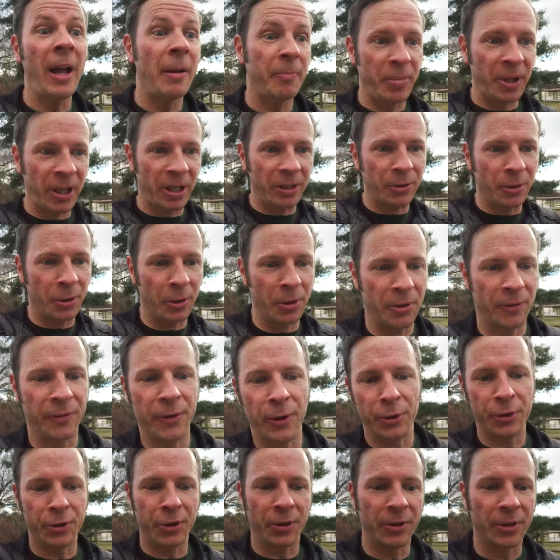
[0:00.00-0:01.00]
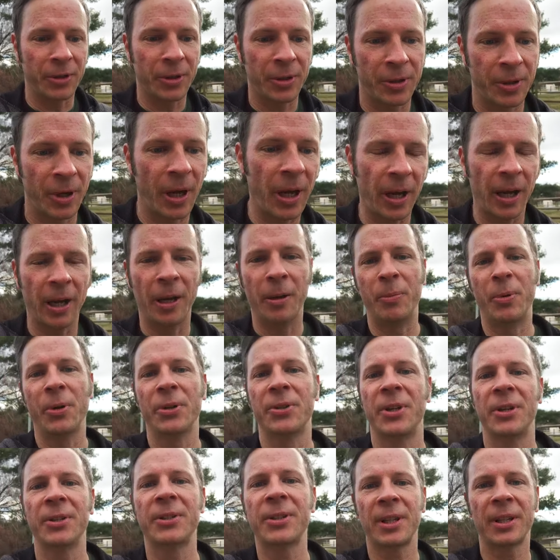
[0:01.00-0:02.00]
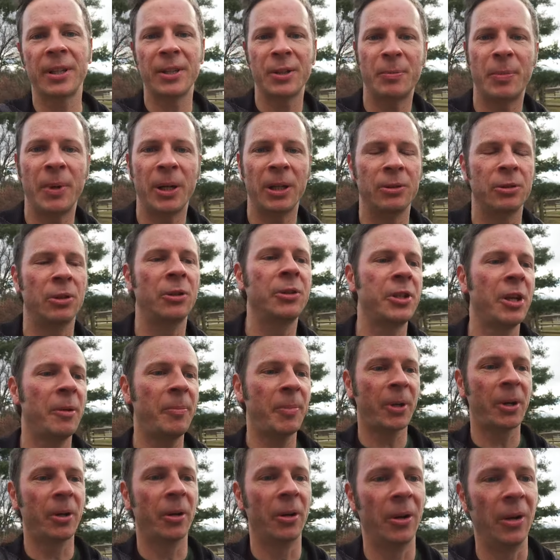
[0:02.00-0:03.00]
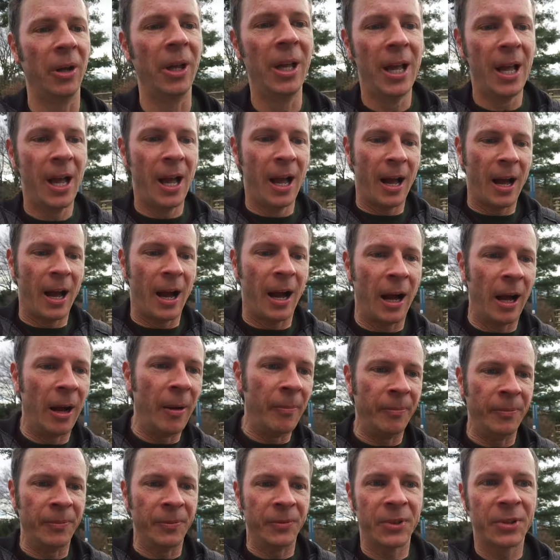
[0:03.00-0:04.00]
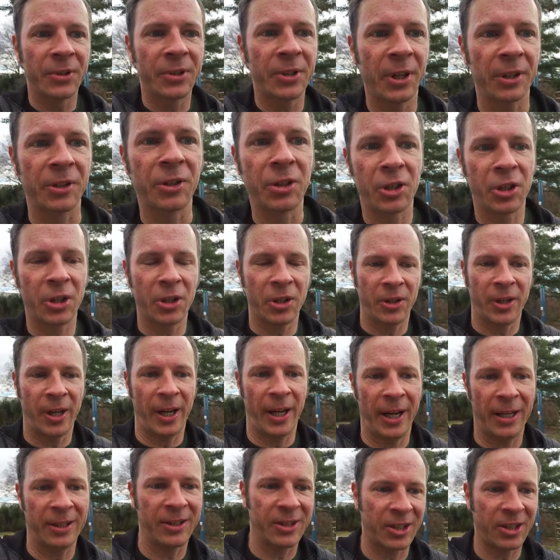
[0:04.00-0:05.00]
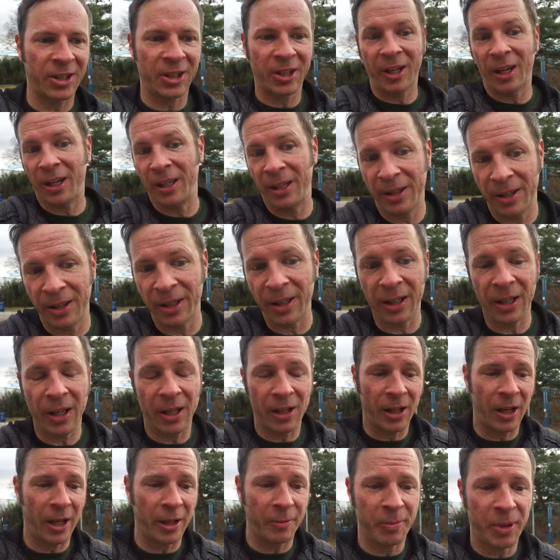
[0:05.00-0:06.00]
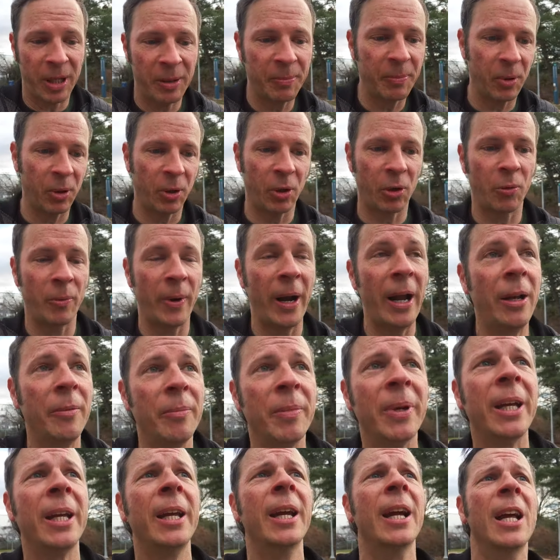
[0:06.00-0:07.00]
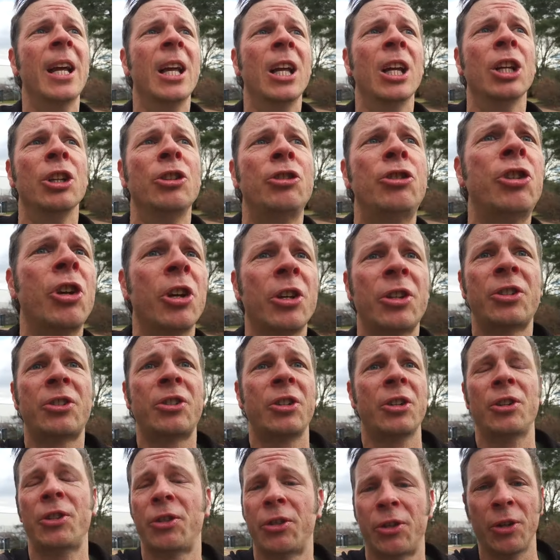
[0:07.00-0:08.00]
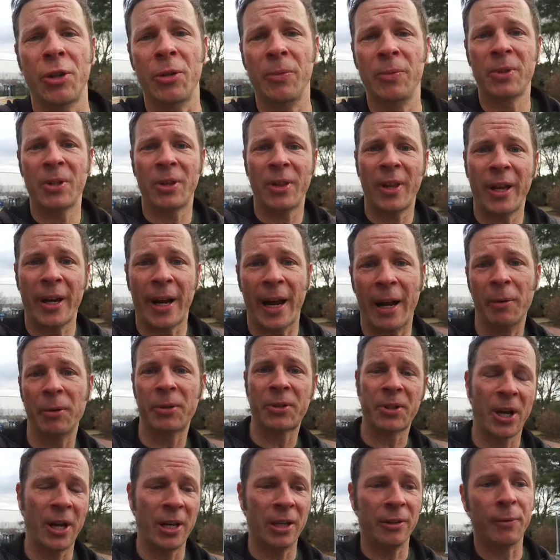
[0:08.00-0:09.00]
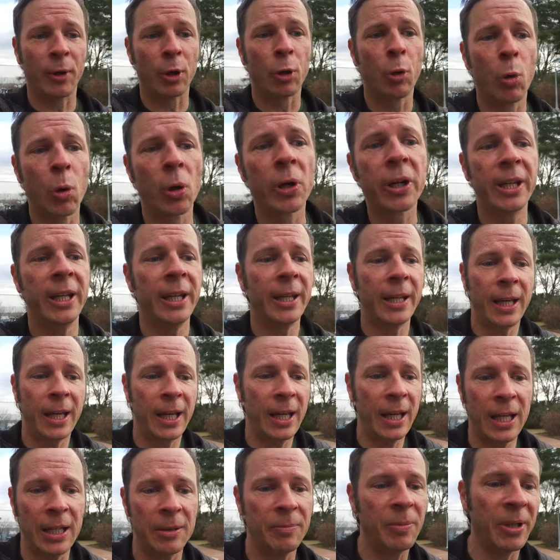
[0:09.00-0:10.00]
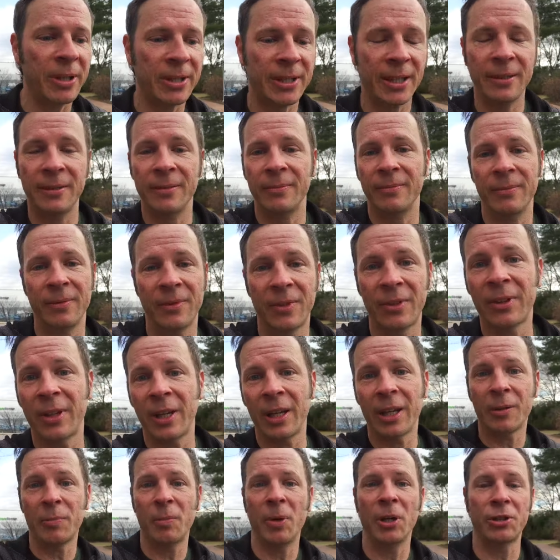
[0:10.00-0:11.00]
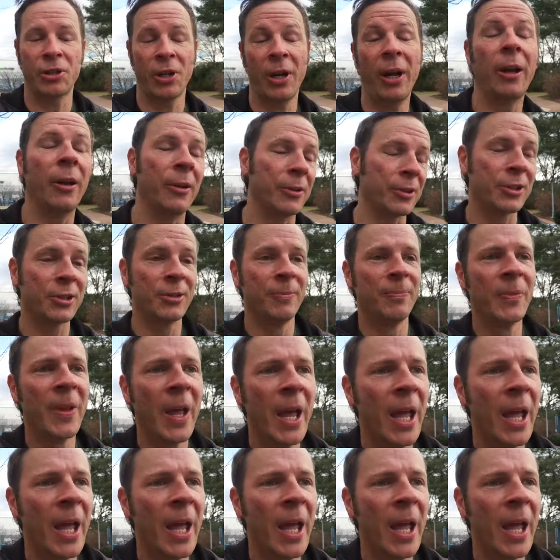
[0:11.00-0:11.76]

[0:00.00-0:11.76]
not being neurodivergent, uh, presenting as being neurotypical, um, such that I think a lot of people around me just assumed that I was kind of a quirky kid but didn't think much else.